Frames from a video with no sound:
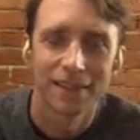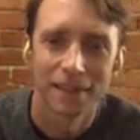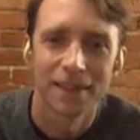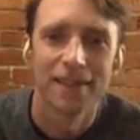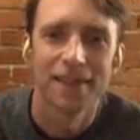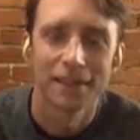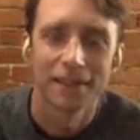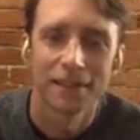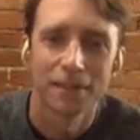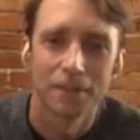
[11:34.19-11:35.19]

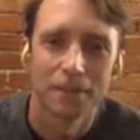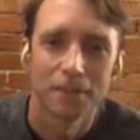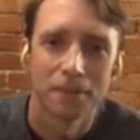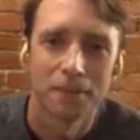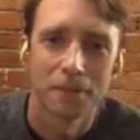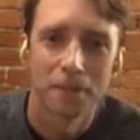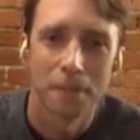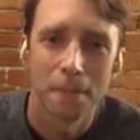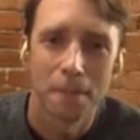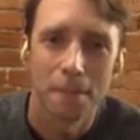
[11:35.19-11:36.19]

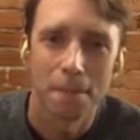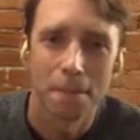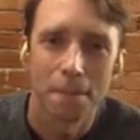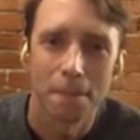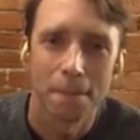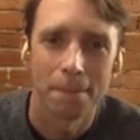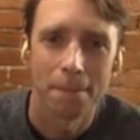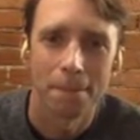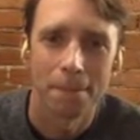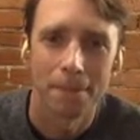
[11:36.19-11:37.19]

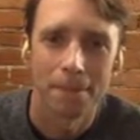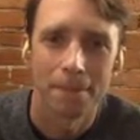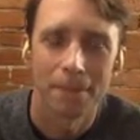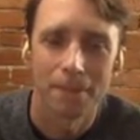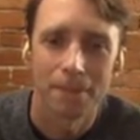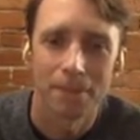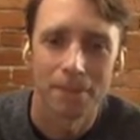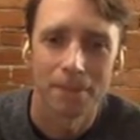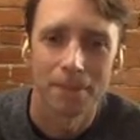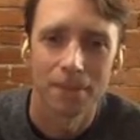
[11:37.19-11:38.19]

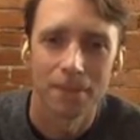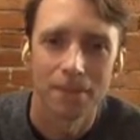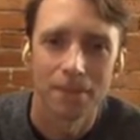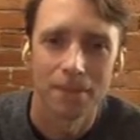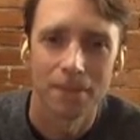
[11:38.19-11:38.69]
(silent)